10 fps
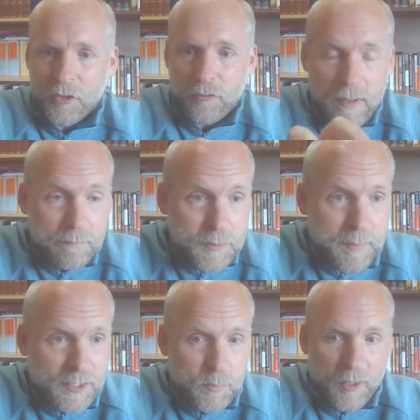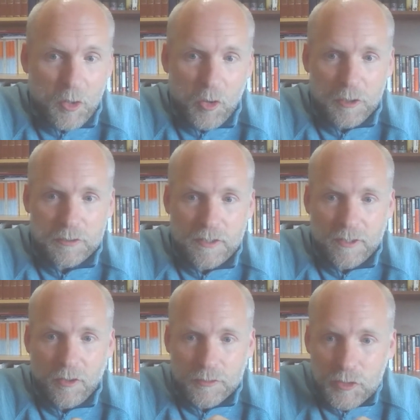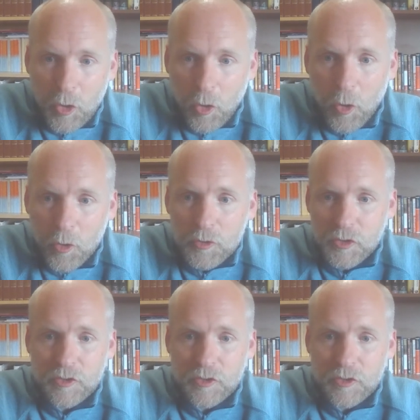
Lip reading: Grimsby is where God has called